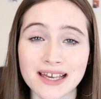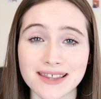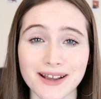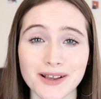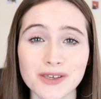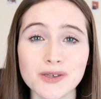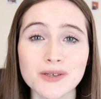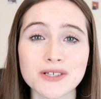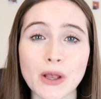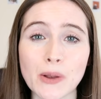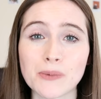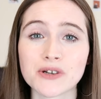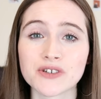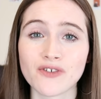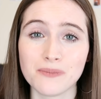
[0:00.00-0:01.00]
Thank you
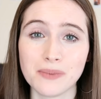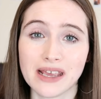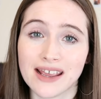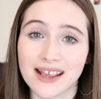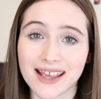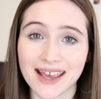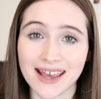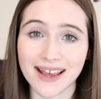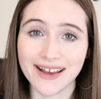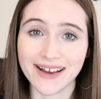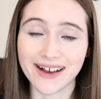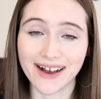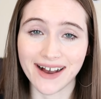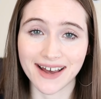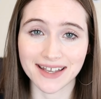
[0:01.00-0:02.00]
so much for being
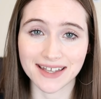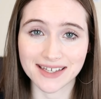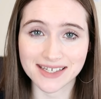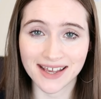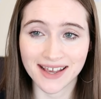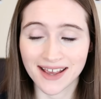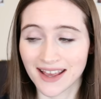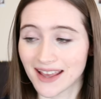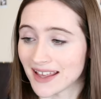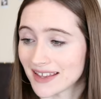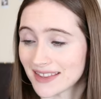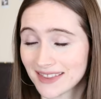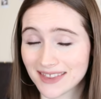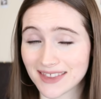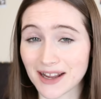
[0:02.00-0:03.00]
here and
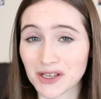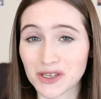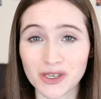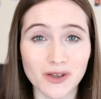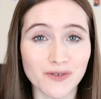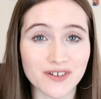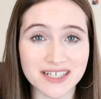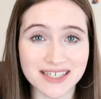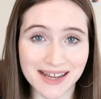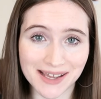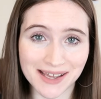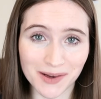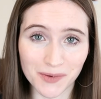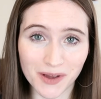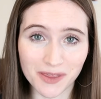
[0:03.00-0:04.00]
thank you for
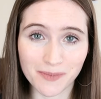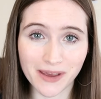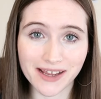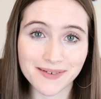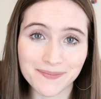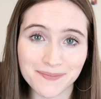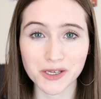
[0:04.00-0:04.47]
sticking with me.